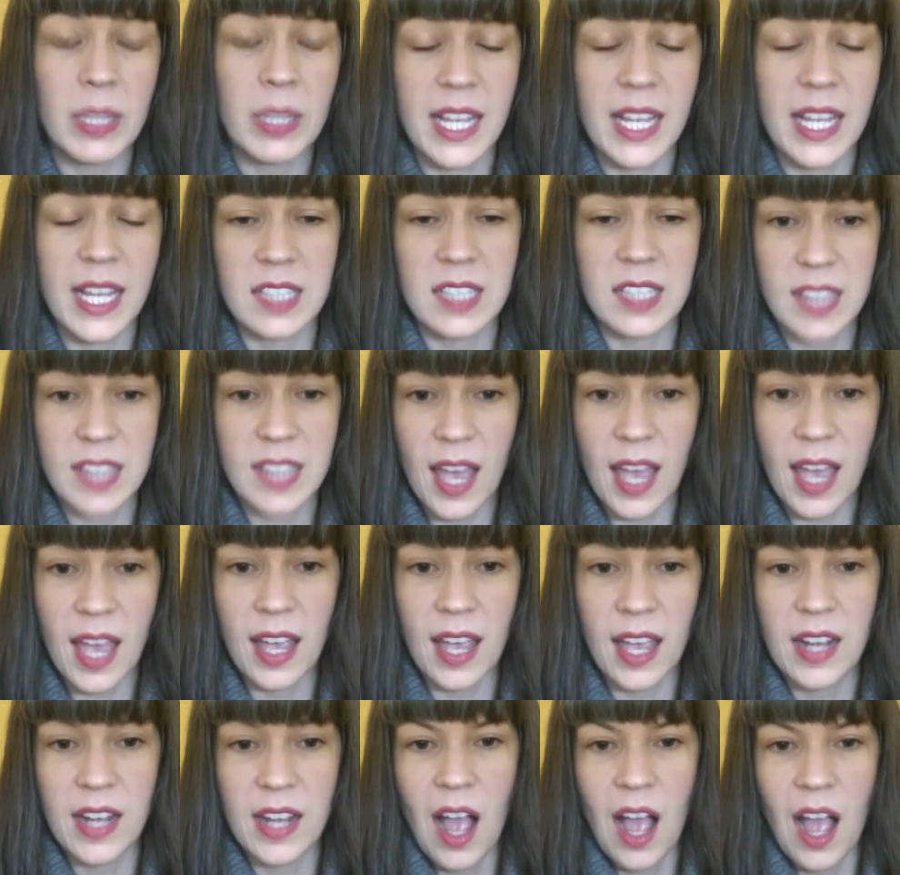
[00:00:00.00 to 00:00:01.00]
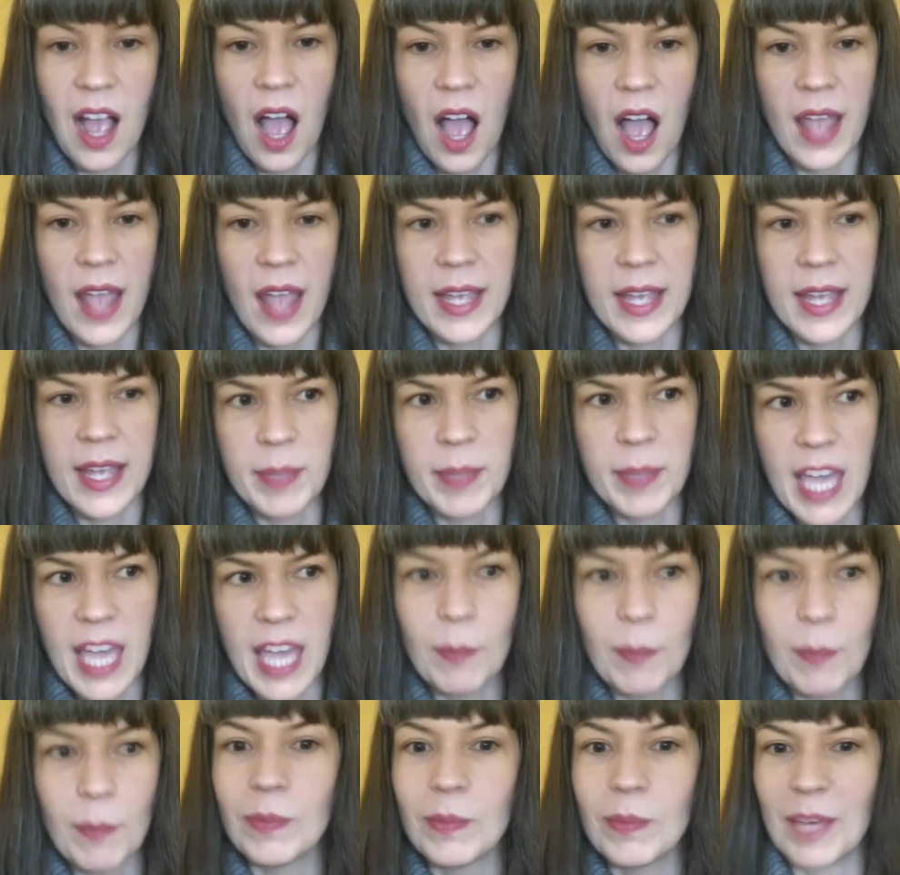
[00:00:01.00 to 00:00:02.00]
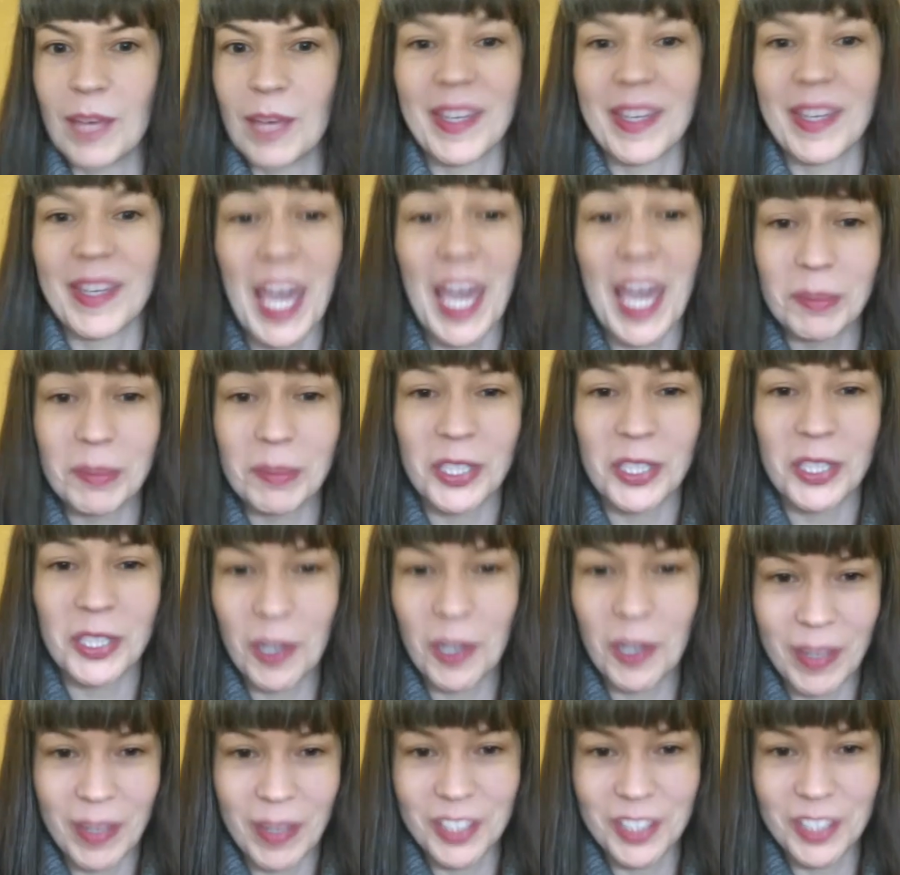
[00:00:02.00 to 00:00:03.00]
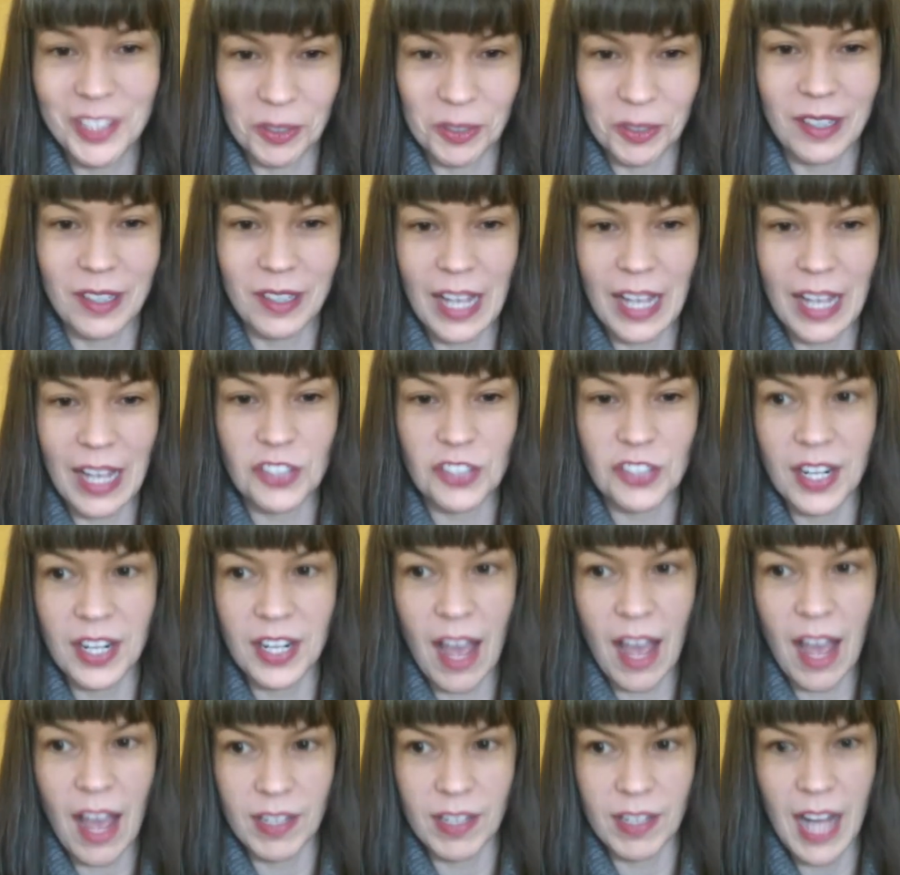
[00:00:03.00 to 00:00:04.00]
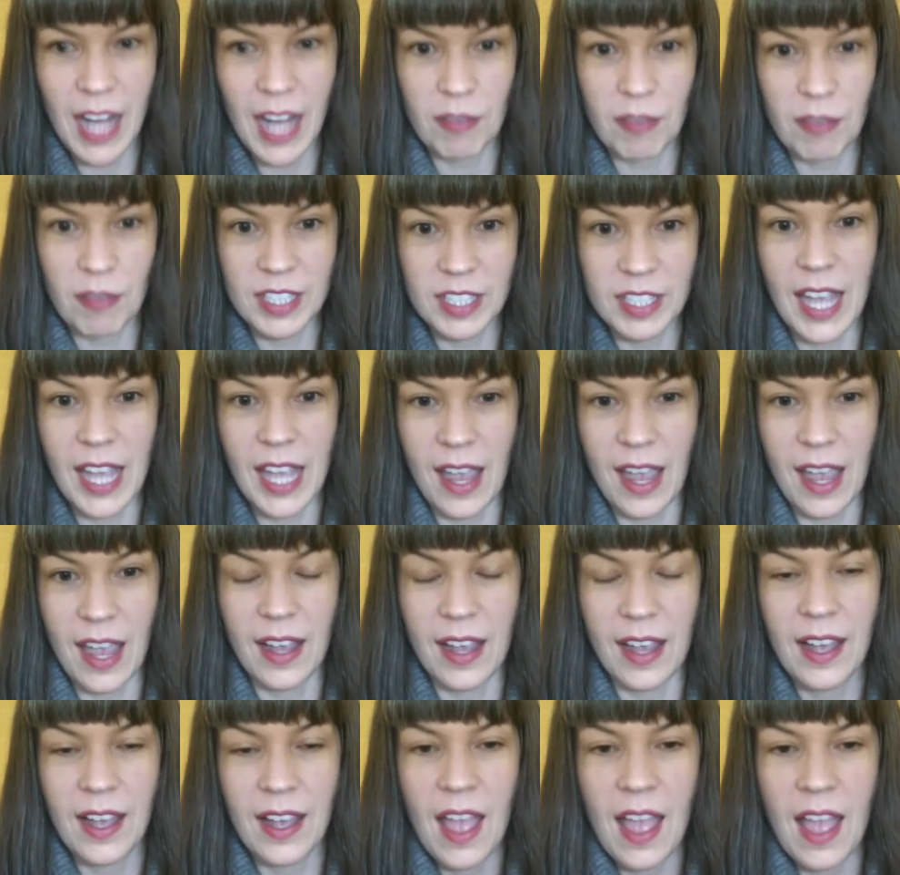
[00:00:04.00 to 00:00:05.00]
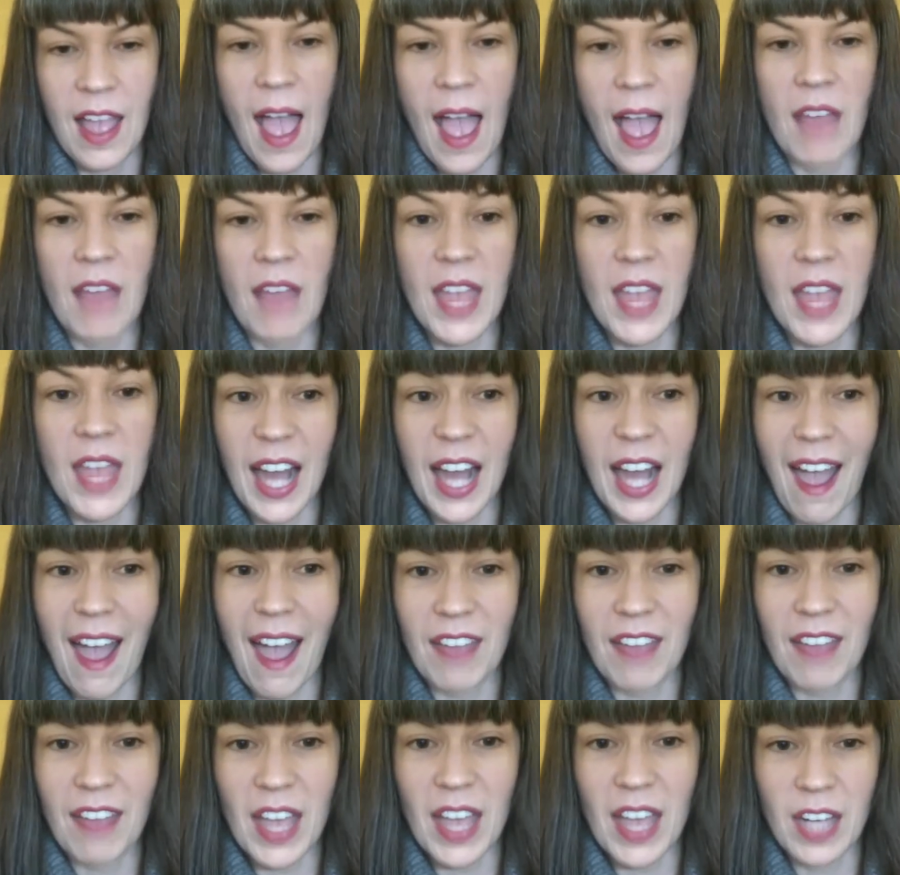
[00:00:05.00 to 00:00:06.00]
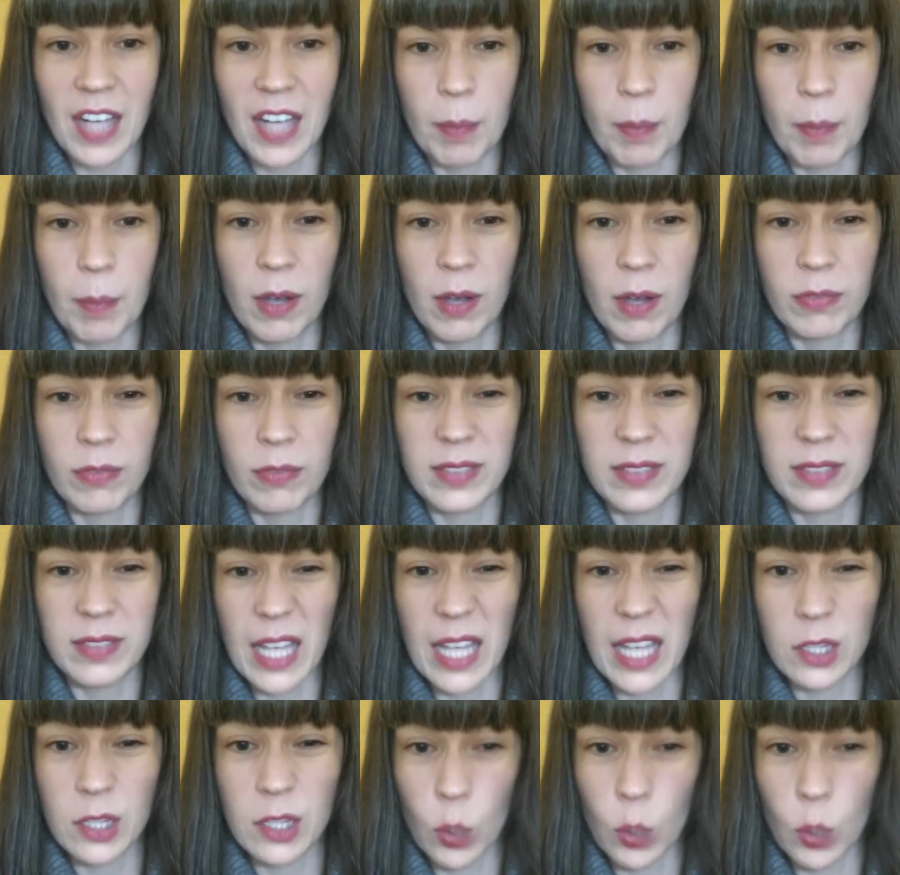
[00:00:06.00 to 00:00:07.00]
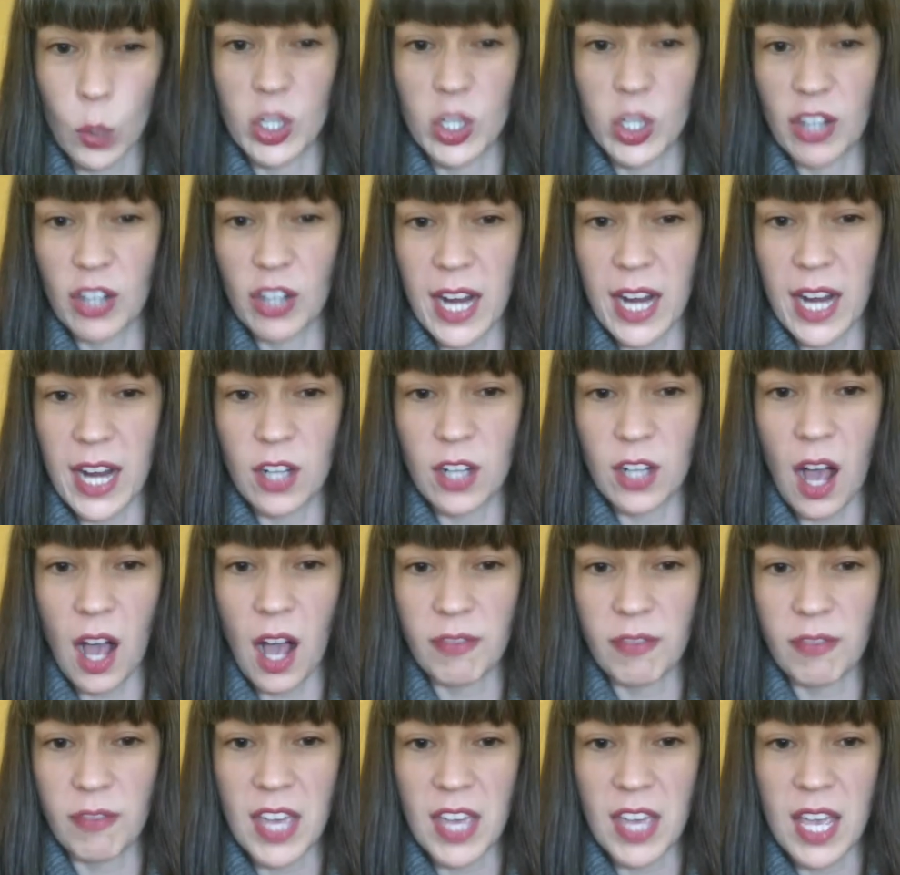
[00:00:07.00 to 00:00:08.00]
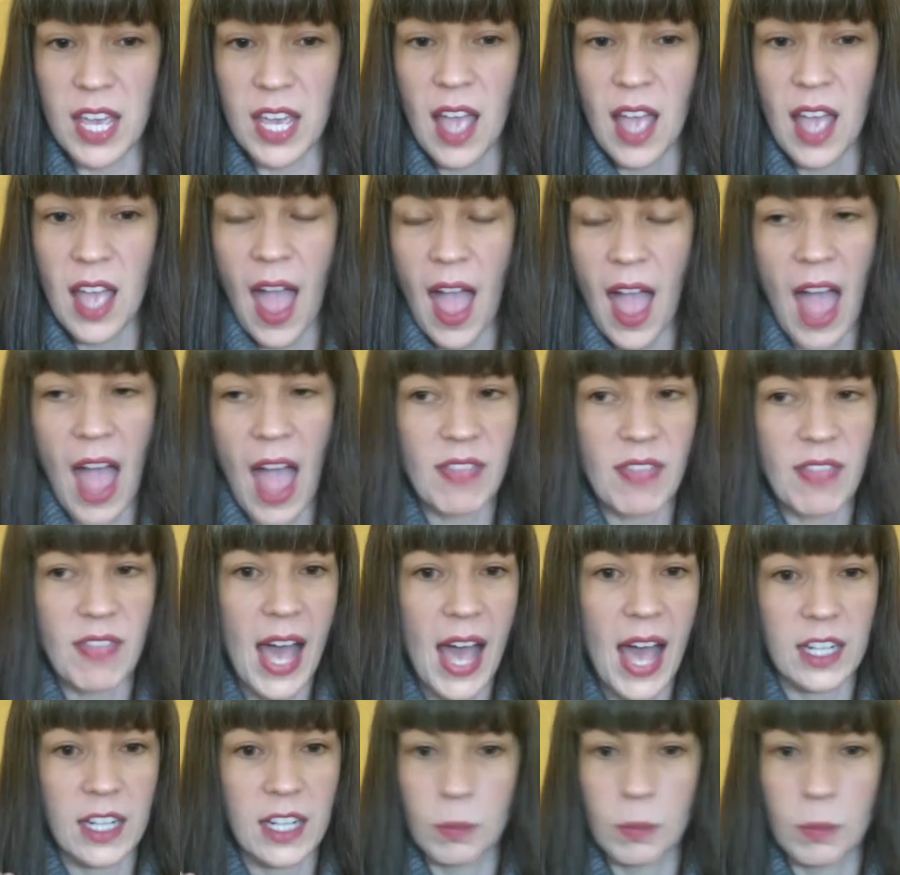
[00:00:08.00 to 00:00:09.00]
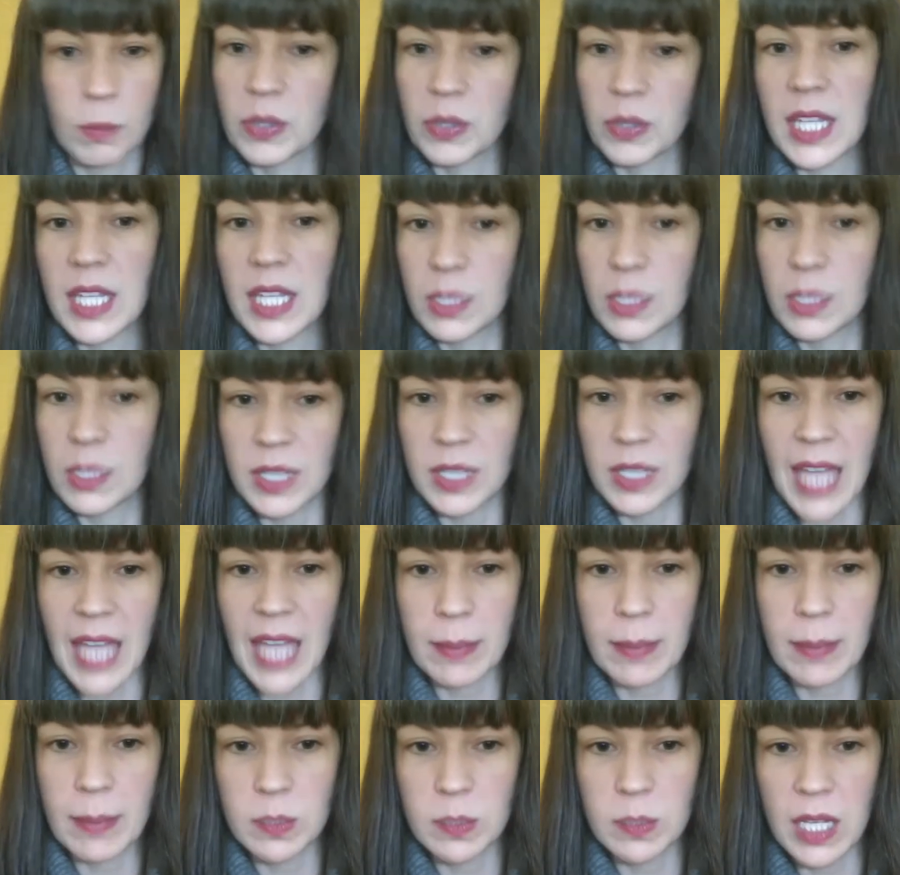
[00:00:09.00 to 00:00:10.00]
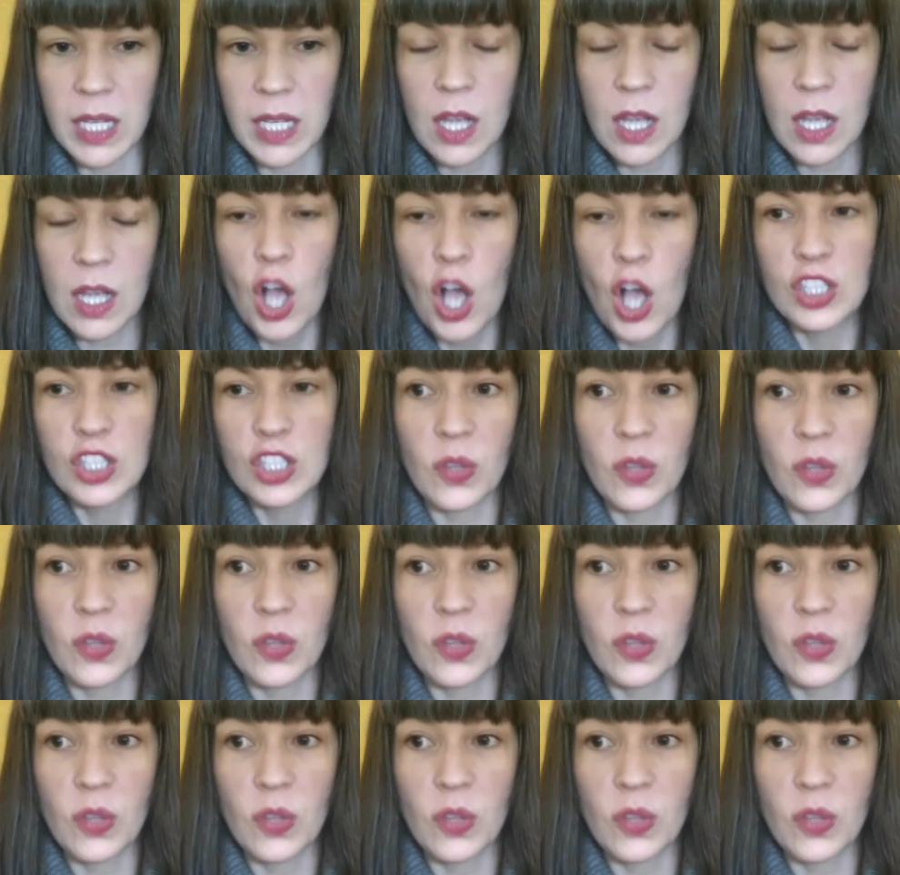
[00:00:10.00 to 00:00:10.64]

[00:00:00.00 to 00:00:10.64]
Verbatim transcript: But like I said, it became, it became too habitual. I started having it every day, and then I had that cup of like lower grade coffee, and that completely relapsed me.